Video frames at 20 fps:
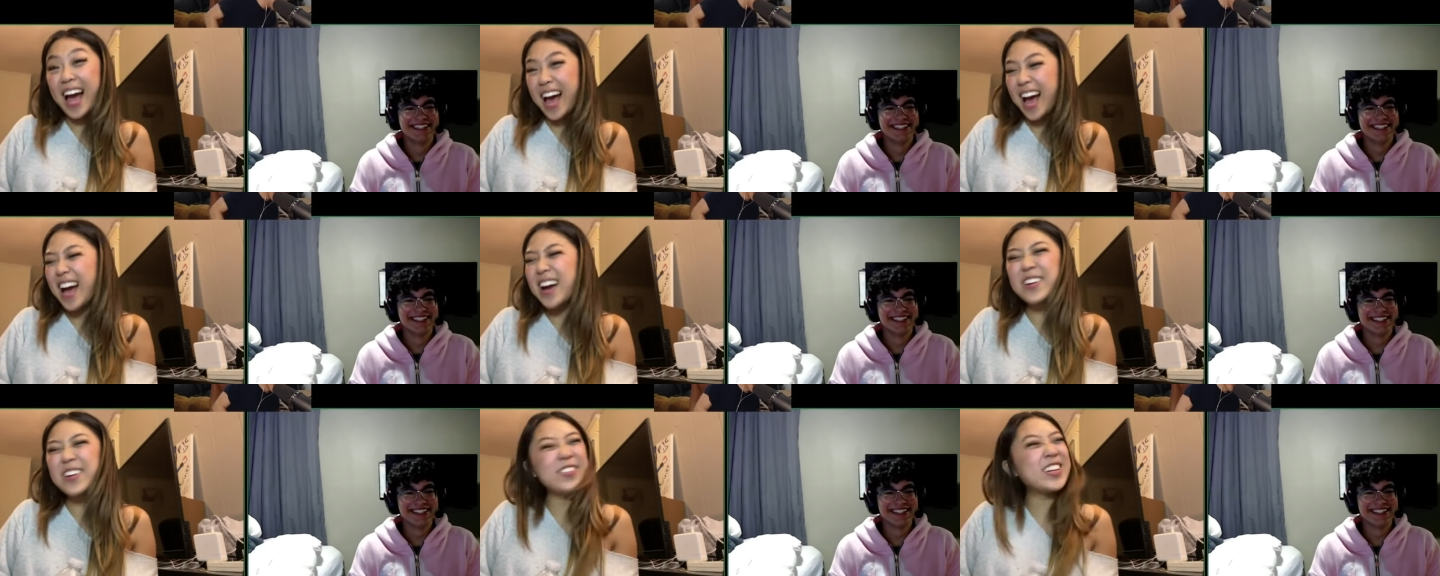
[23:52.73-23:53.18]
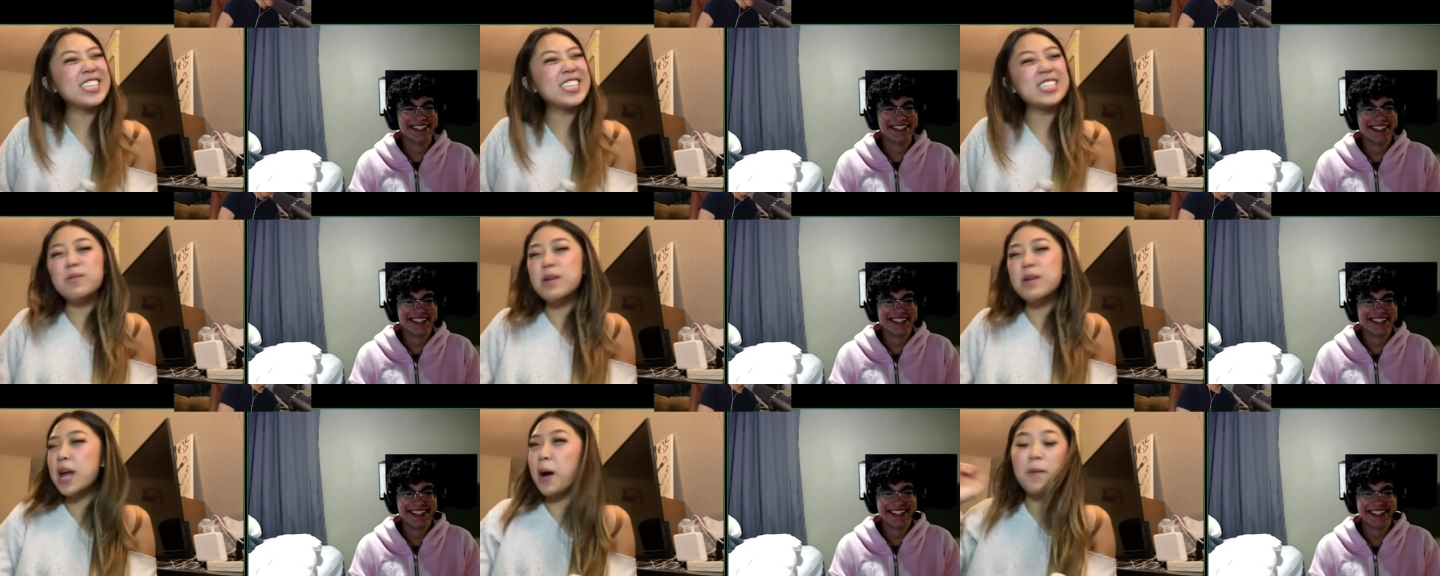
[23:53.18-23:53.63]
Speaker 1: Rizz me
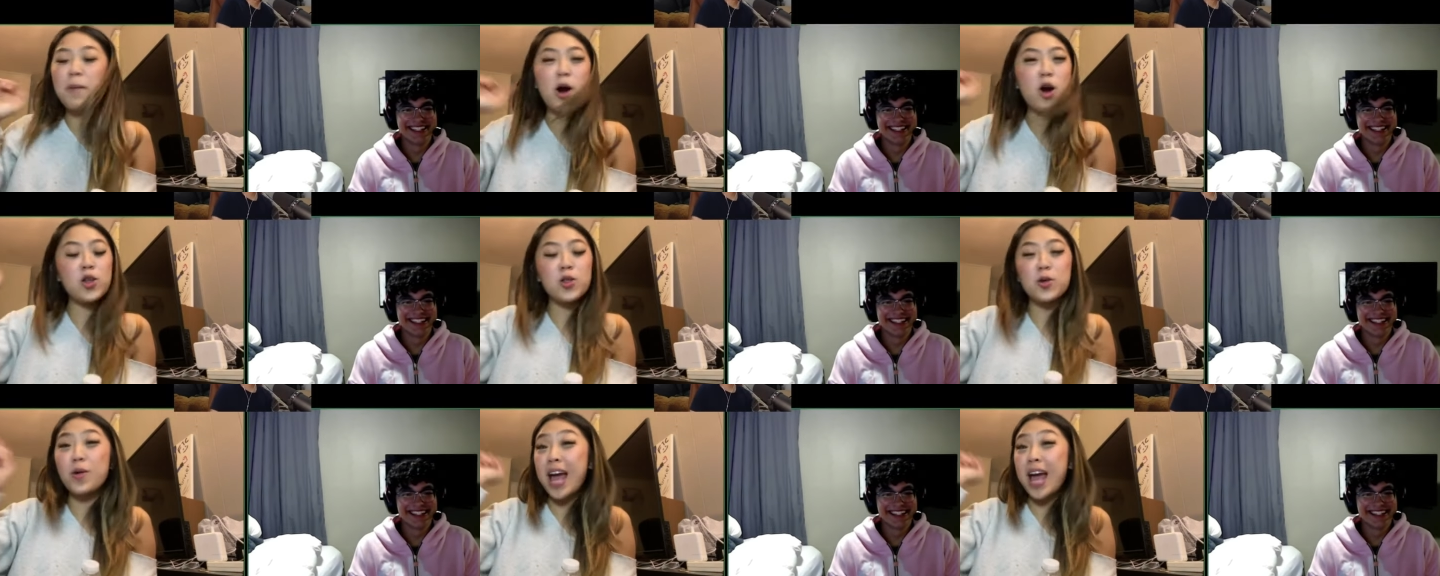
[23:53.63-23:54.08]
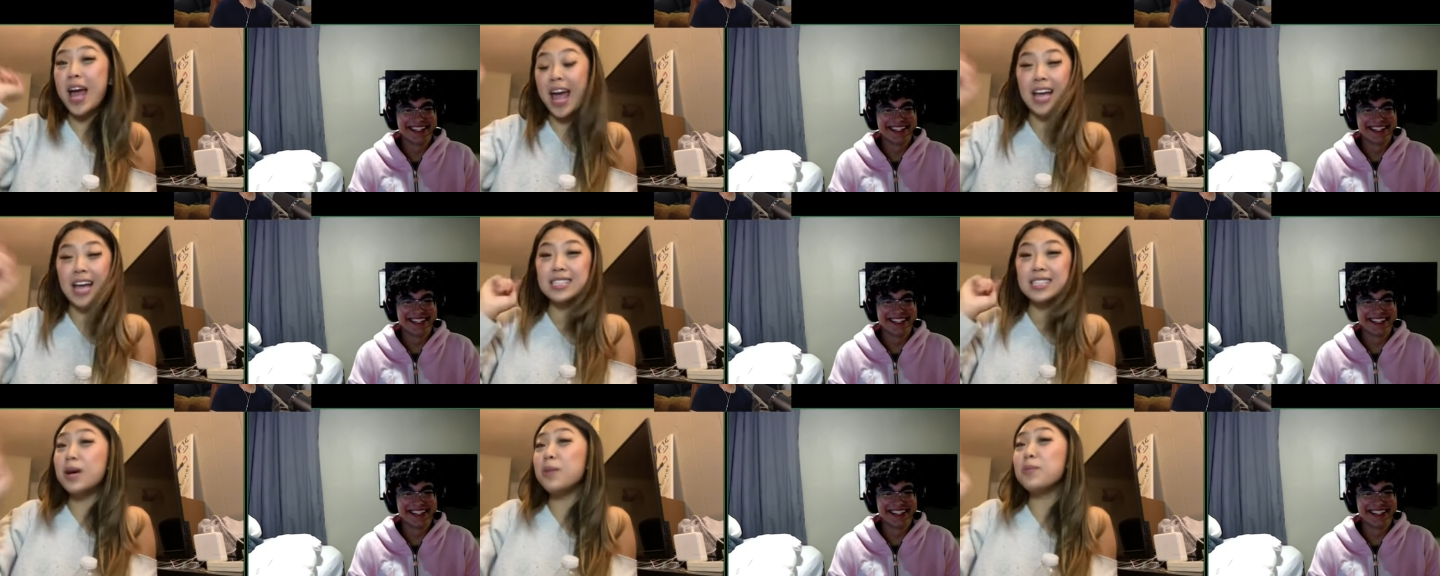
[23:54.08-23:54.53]
up oh. all the way. W
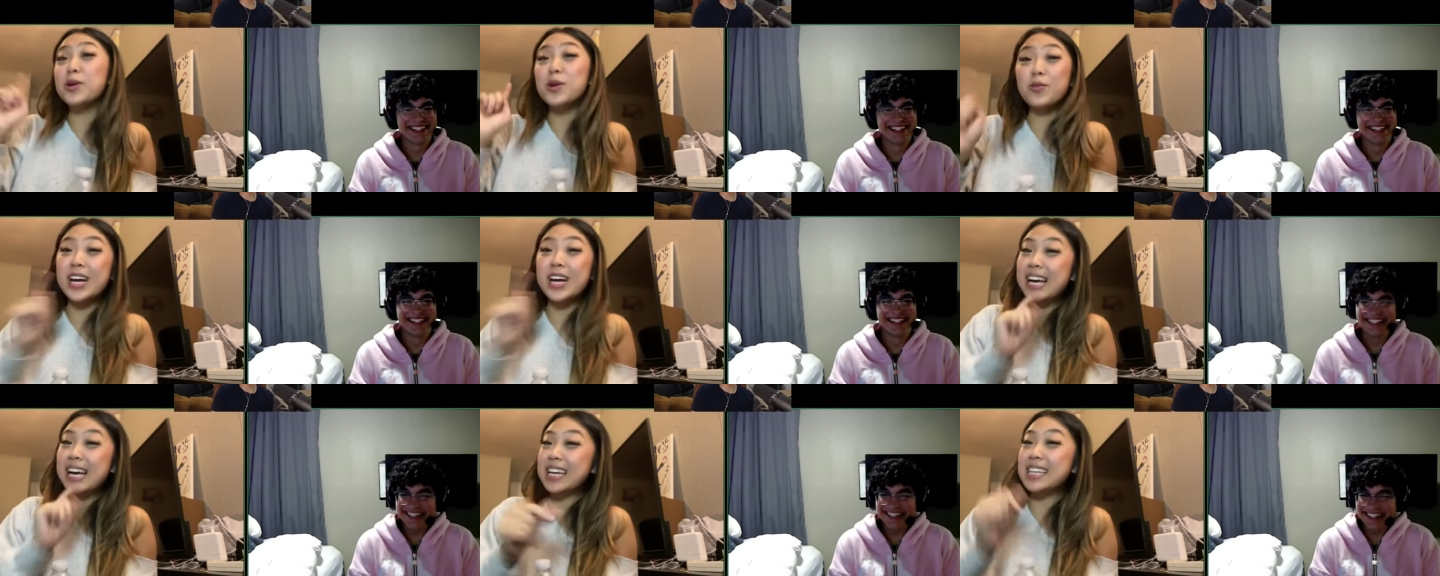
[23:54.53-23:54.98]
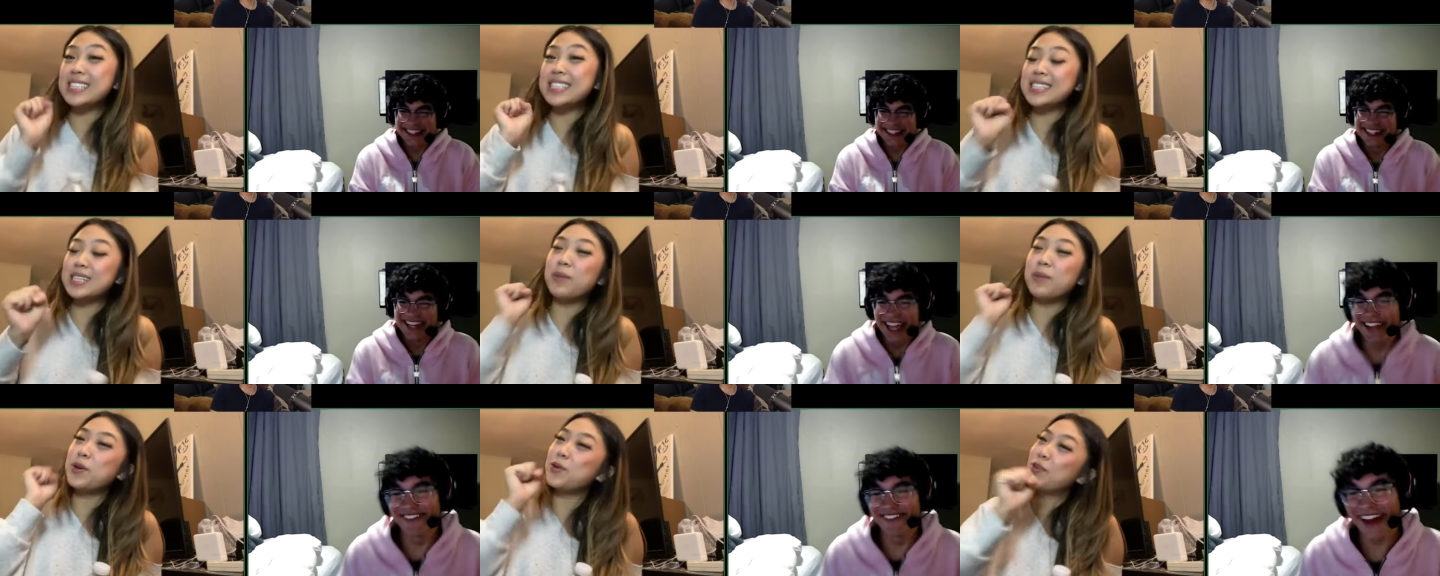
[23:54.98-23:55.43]
oh. Rizz.
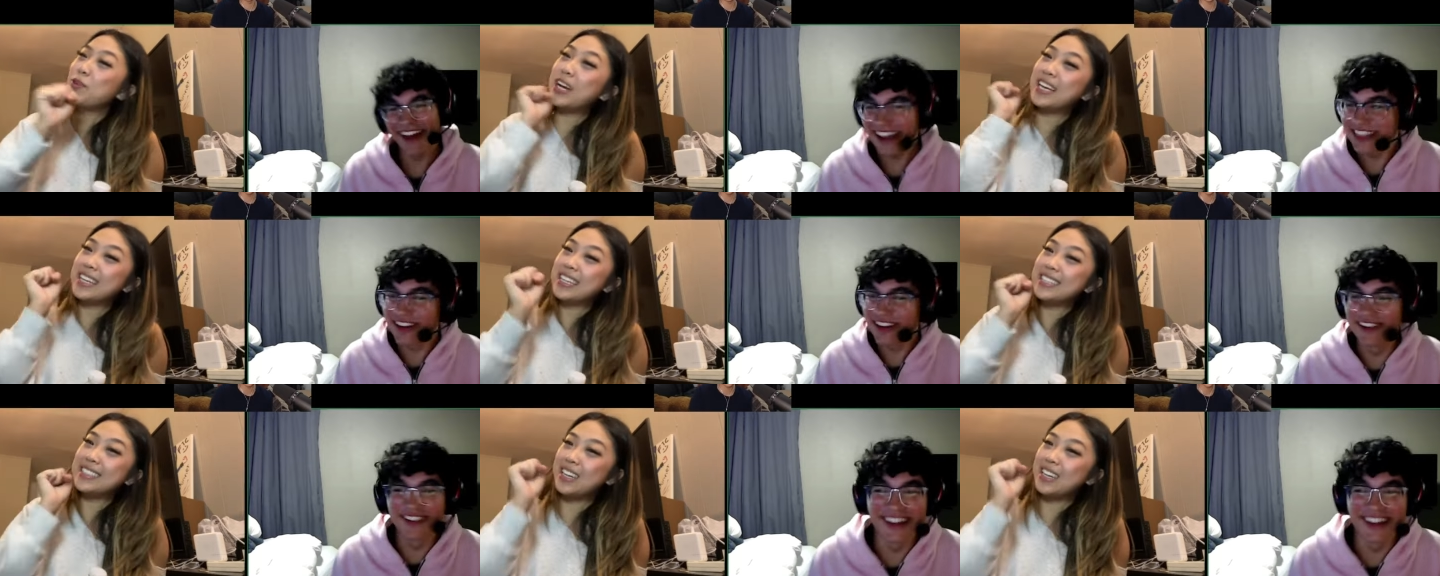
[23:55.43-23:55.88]
if I the